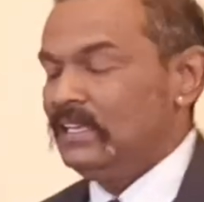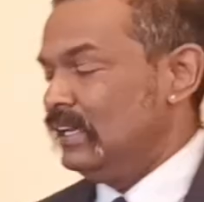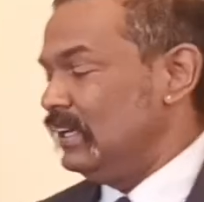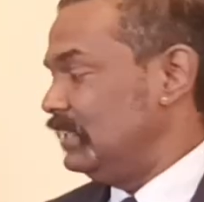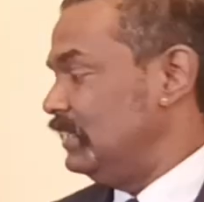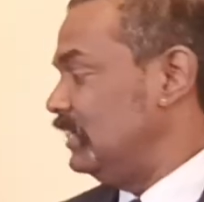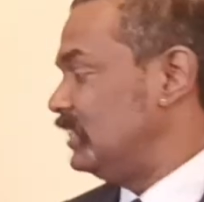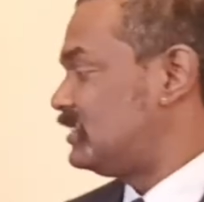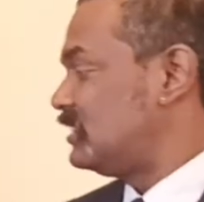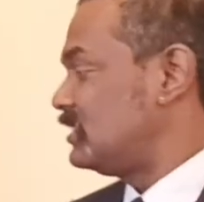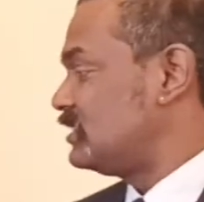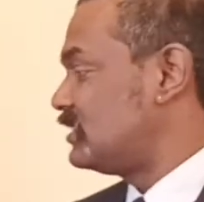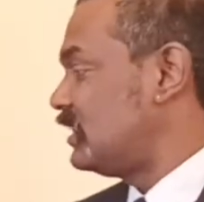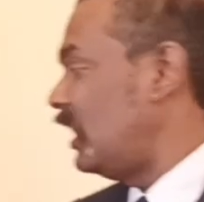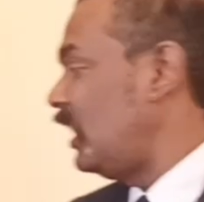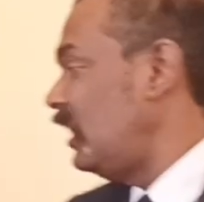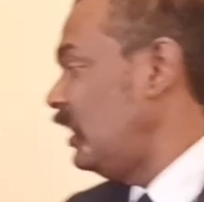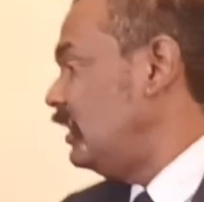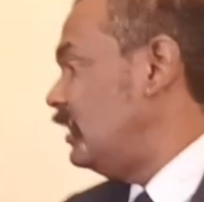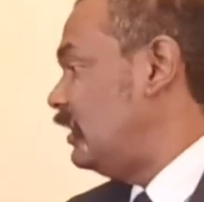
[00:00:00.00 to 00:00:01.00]
This is
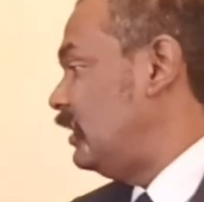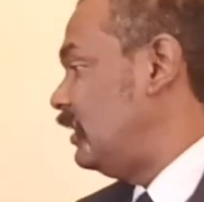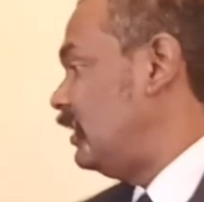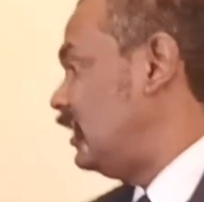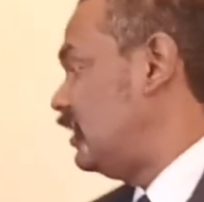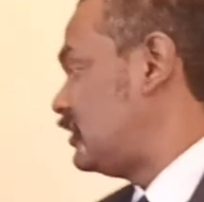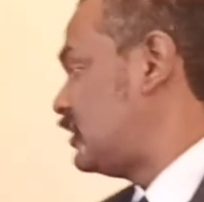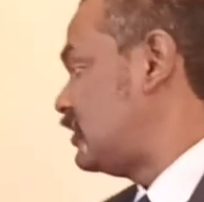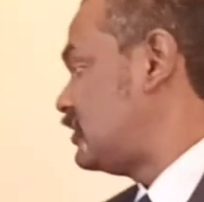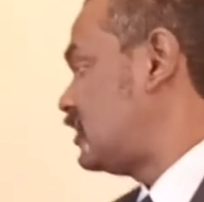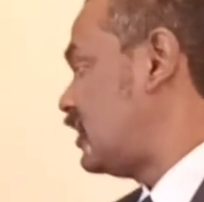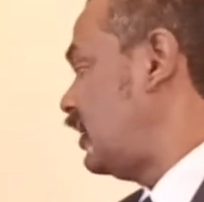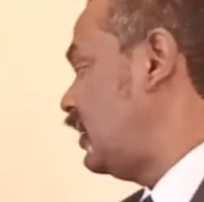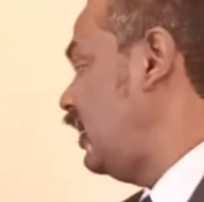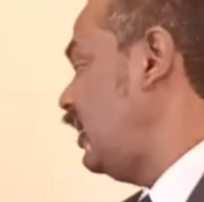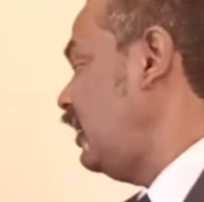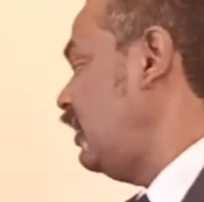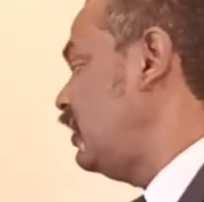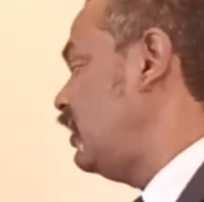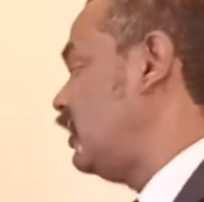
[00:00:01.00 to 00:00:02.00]
a
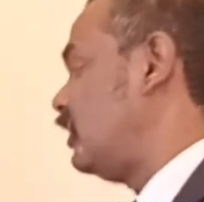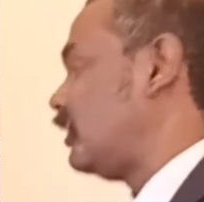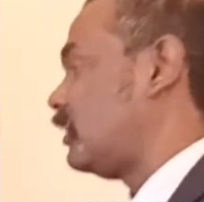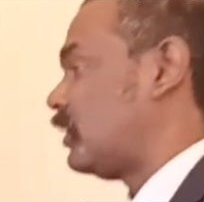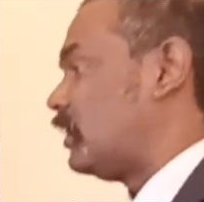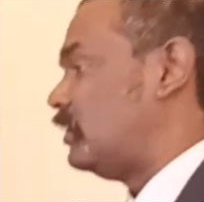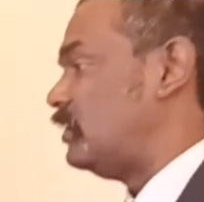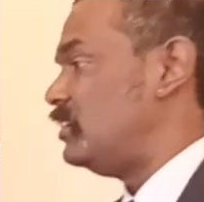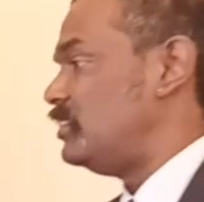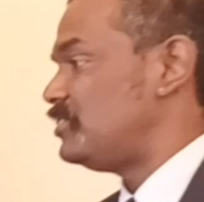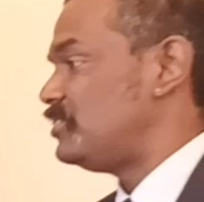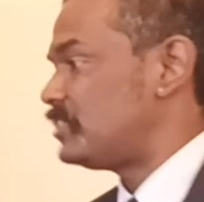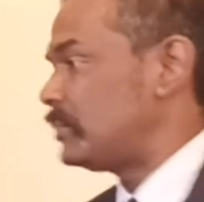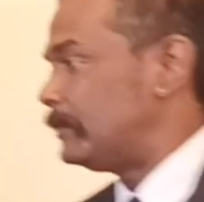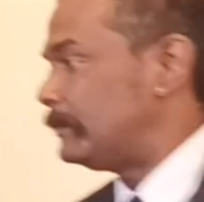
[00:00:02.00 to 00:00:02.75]
necessary condition.